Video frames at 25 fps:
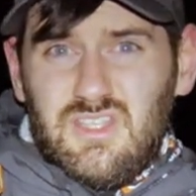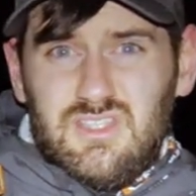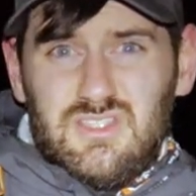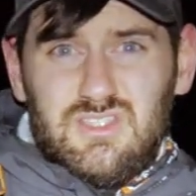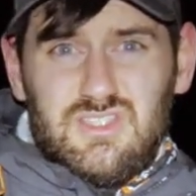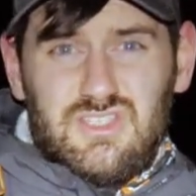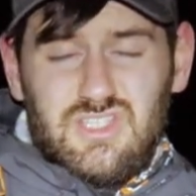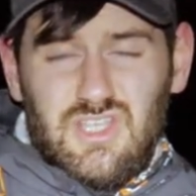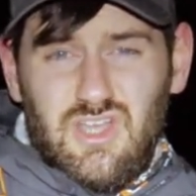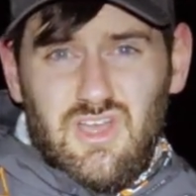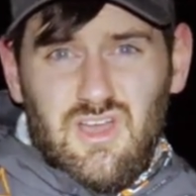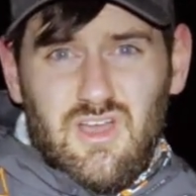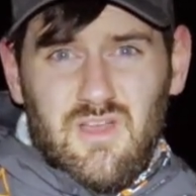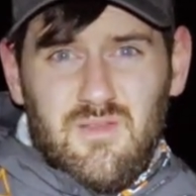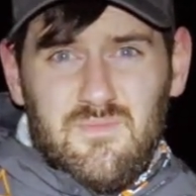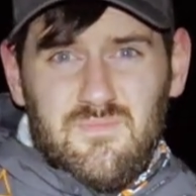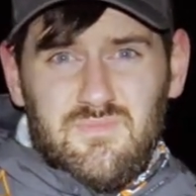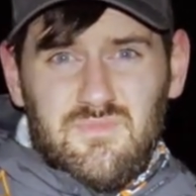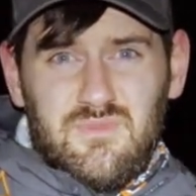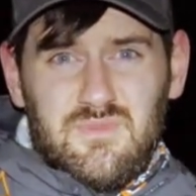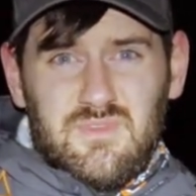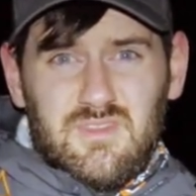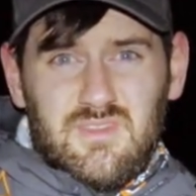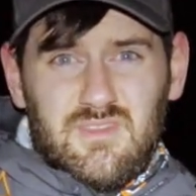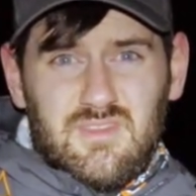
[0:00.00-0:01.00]
So,
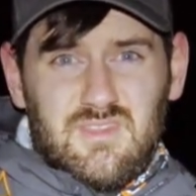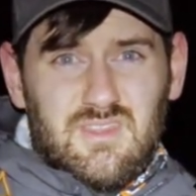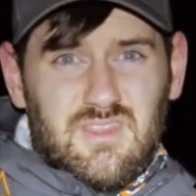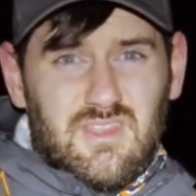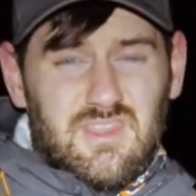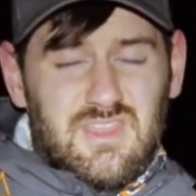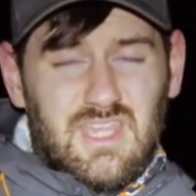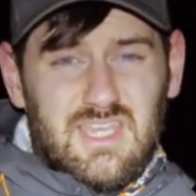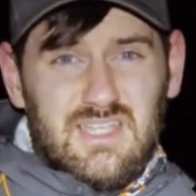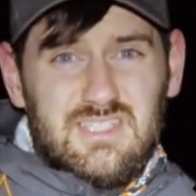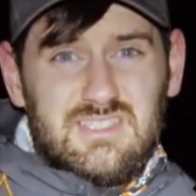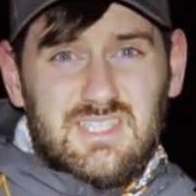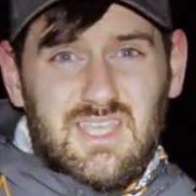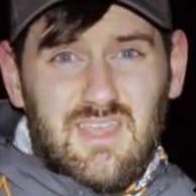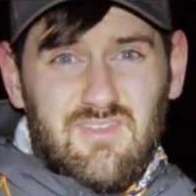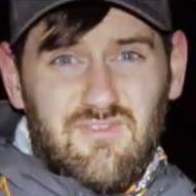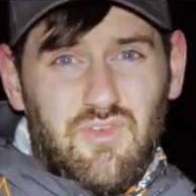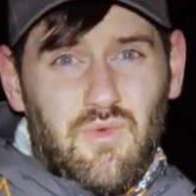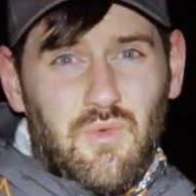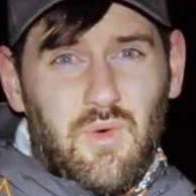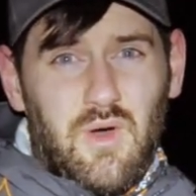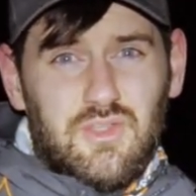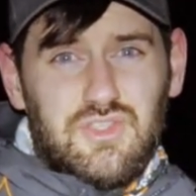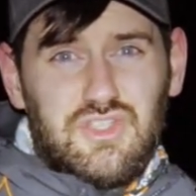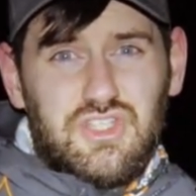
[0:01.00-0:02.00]
thanks again
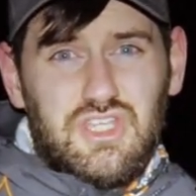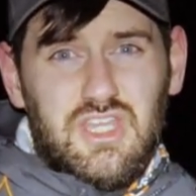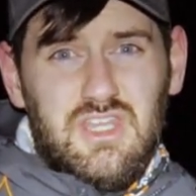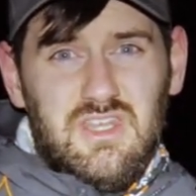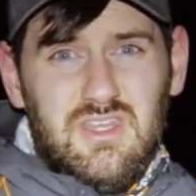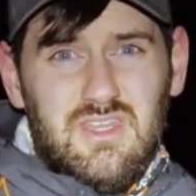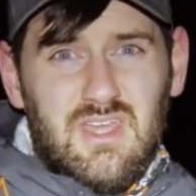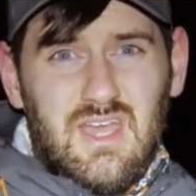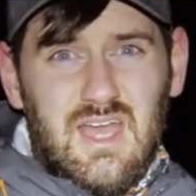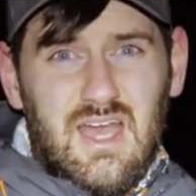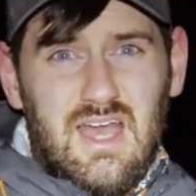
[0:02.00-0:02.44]
for watching.